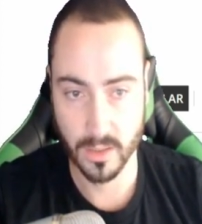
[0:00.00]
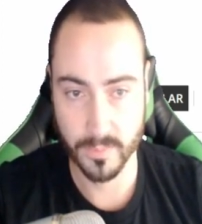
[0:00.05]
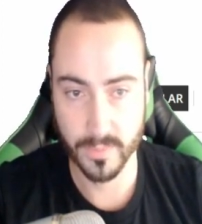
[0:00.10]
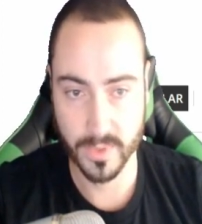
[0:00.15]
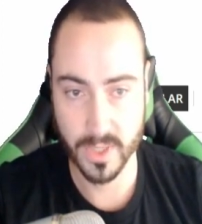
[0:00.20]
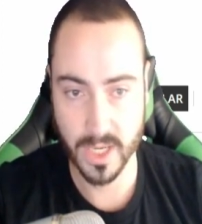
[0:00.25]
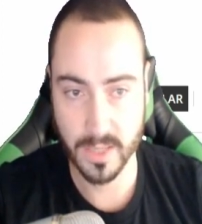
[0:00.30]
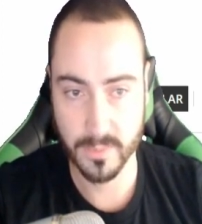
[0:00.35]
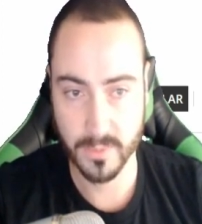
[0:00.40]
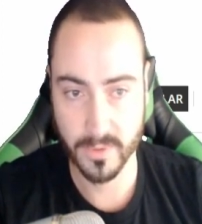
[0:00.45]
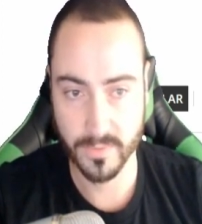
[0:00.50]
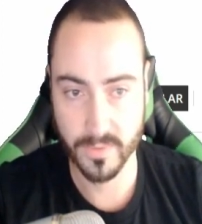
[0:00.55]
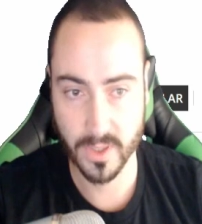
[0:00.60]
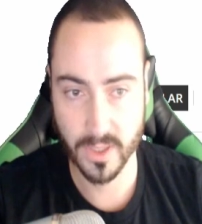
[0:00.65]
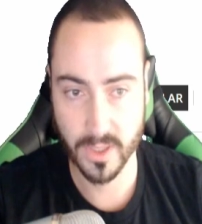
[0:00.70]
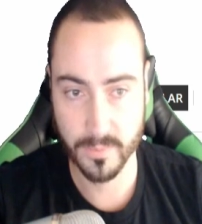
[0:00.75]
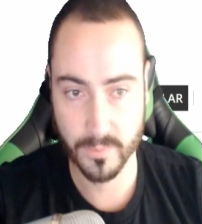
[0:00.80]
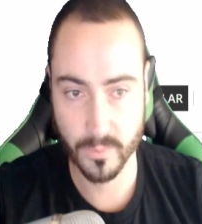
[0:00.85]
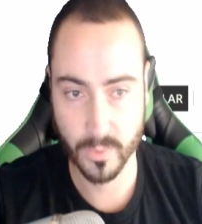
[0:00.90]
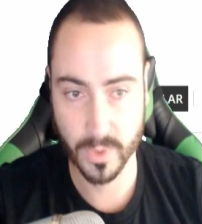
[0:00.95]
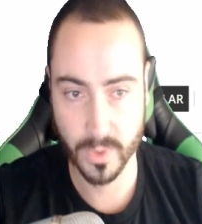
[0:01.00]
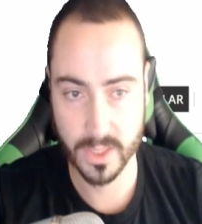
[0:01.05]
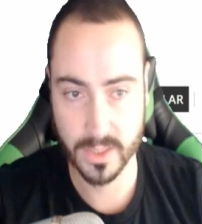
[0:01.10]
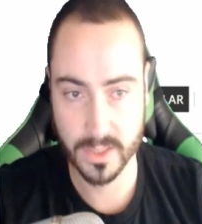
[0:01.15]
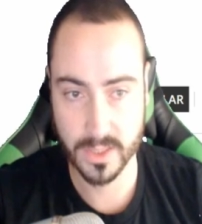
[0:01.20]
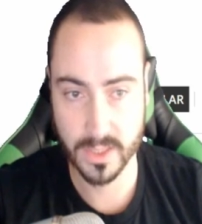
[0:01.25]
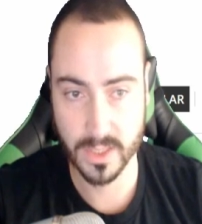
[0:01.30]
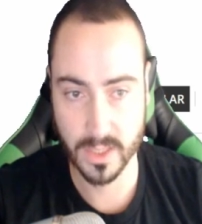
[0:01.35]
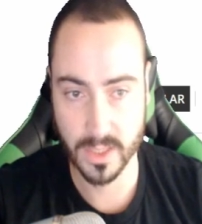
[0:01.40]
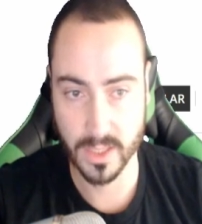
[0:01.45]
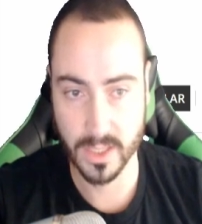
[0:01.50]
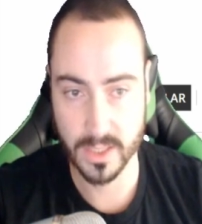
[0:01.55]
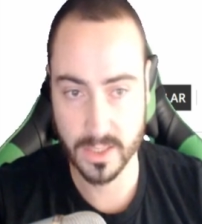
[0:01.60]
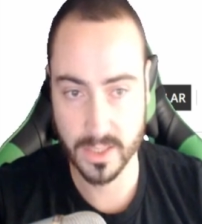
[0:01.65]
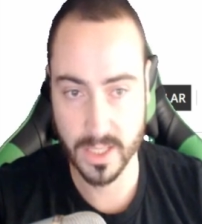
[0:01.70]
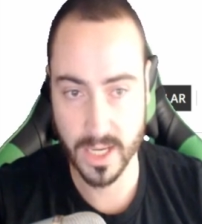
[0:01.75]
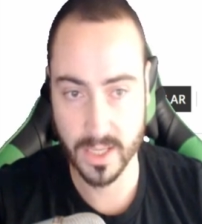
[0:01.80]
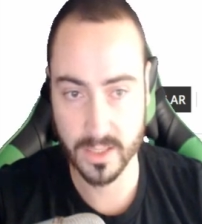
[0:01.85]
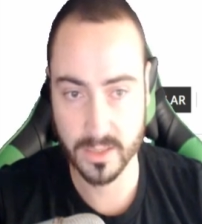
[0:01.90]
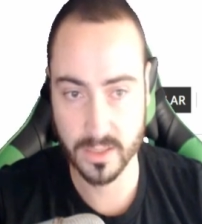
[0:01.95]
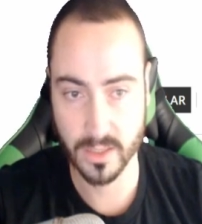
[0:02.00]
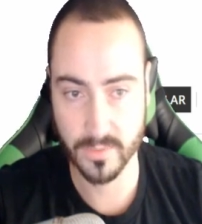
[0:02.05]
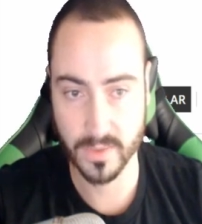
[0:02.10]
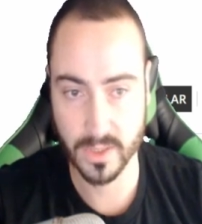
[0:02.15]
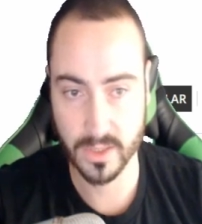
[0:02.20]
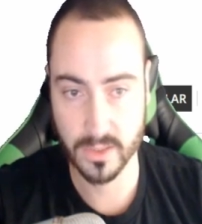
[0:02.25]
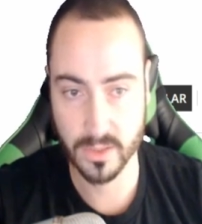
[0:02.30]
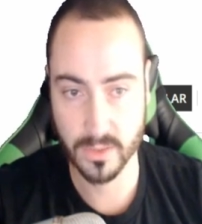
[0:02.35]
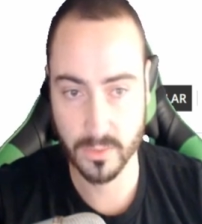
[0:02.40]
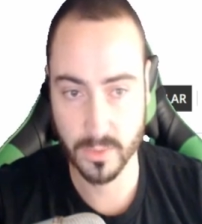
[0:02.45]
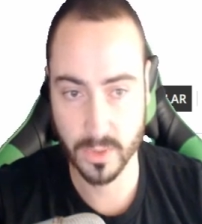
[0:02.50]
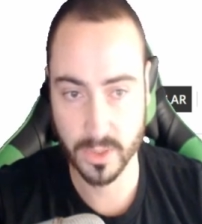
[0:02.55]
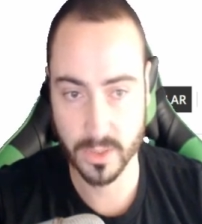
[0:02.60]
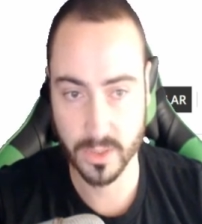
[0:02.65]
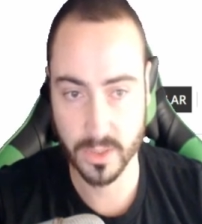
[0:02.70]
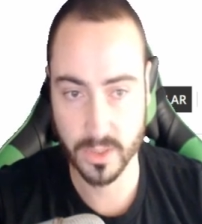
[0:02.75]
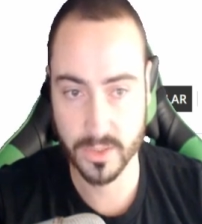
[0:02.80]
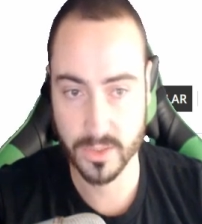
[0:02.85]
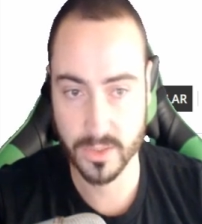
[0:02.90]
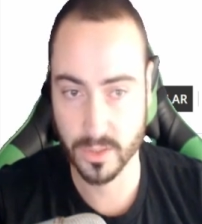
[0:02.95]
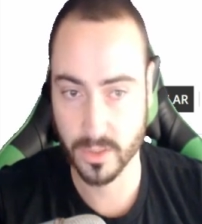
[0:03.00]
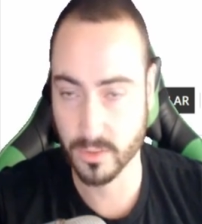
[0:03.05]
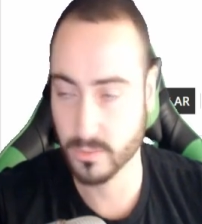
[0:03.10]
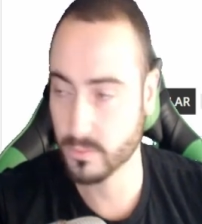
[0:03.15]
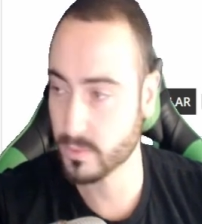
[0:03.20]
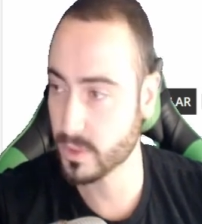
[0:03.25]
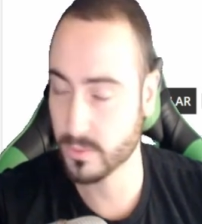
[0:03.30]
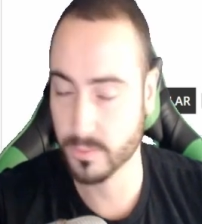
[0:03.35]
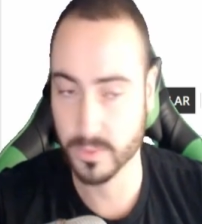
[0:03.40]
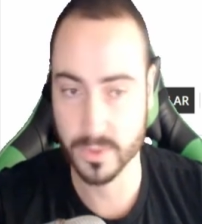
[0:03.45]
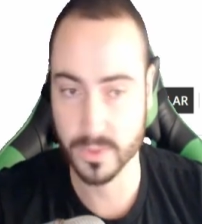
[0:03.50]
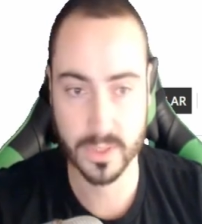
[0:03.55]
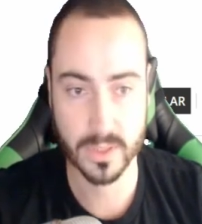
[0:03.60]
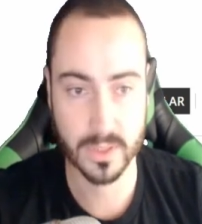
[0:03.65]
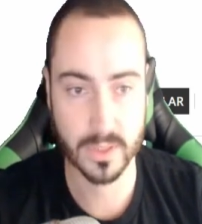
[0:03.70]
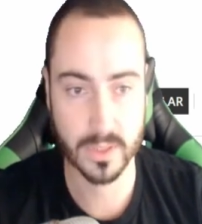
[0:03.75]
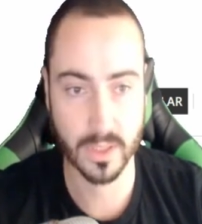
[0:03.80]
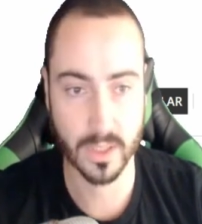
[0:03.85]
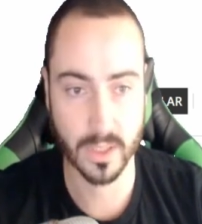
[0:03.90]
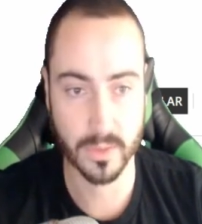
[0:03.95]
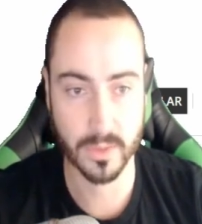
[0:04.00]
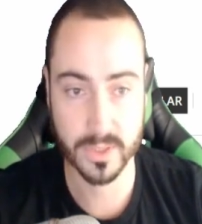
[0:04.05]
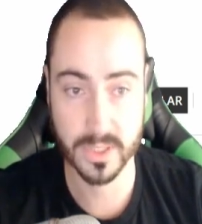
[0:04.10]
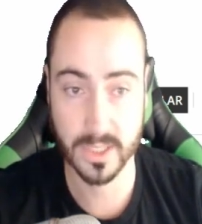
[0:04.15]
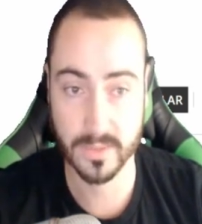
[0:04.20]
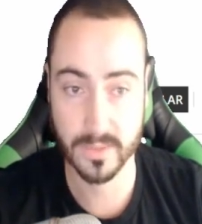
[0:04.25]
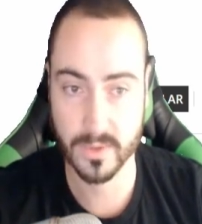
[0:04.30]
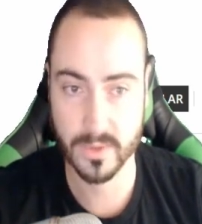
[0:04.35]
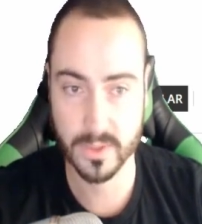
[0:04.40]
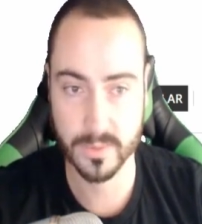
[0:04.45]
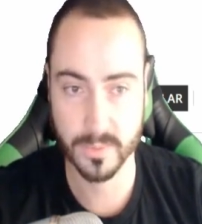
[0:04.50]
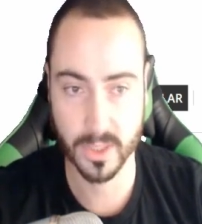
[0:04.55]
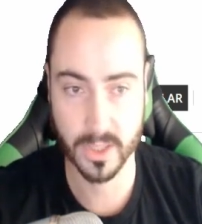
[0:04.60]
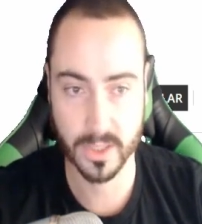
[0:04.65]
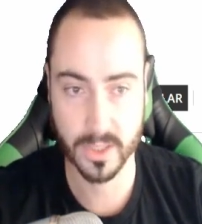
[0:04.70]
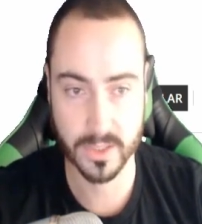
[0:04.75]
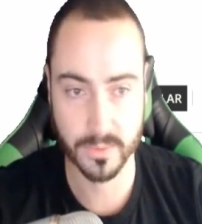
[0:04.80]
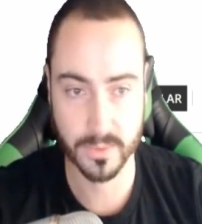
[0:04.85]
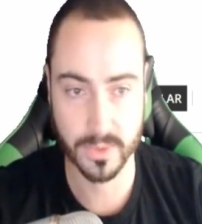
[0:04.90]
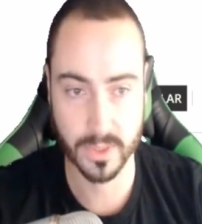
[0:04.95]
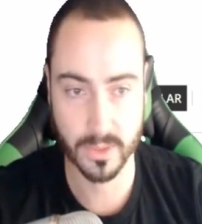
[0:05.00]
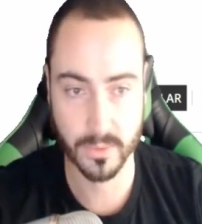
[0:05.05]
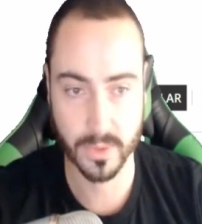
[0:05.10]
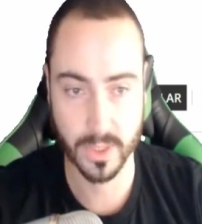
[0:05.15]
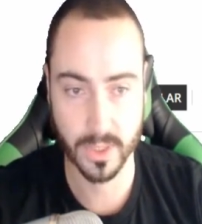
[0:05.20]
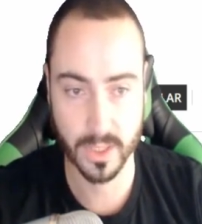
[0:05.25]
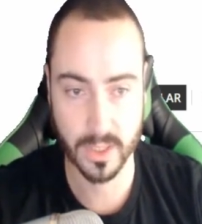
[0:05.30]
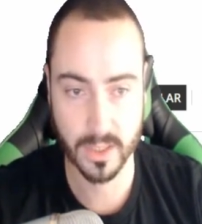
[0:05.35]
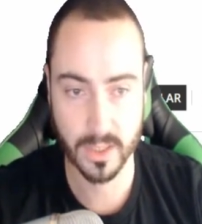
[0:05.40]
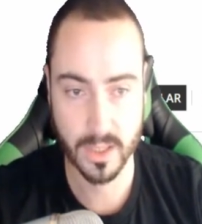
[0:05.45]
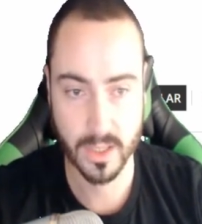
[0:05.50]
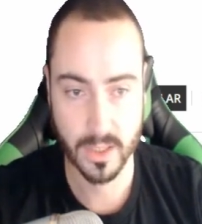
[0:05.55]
the name of them, we can see the status of it, 200, so it was received a response, it was okay.